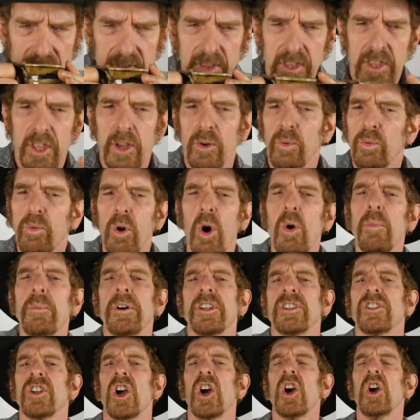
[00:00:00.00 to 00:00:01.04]
The aroma
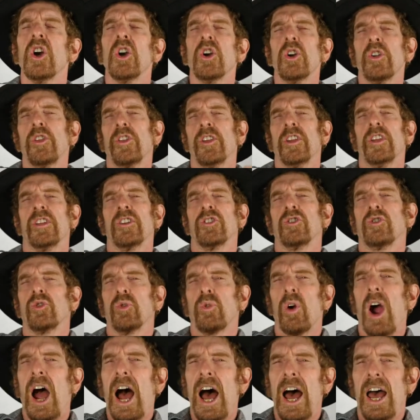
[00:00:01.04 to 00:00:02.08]
is earthy and
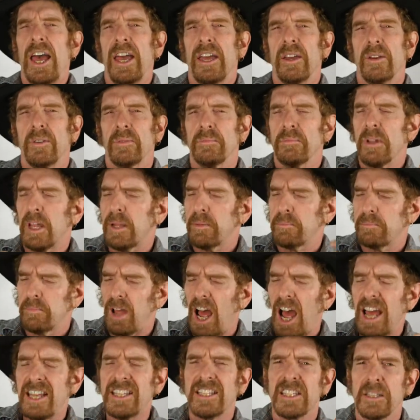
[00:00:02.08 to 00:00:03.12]
dry, but
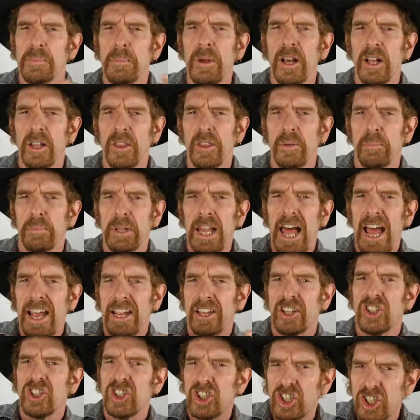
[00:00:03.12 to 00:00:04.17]
I smell the
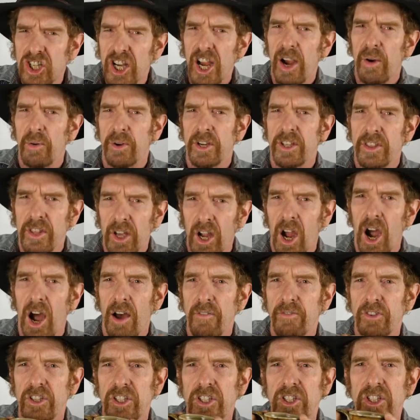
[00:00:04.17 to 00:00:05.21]
black cherry, the
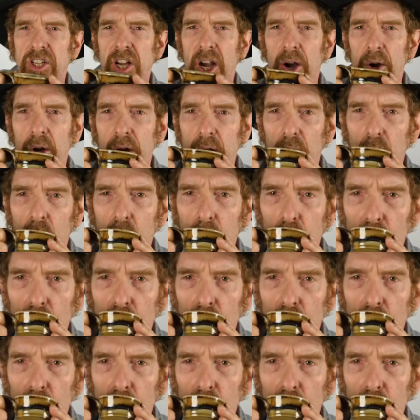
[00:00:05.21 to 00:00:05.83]
coffee cherry.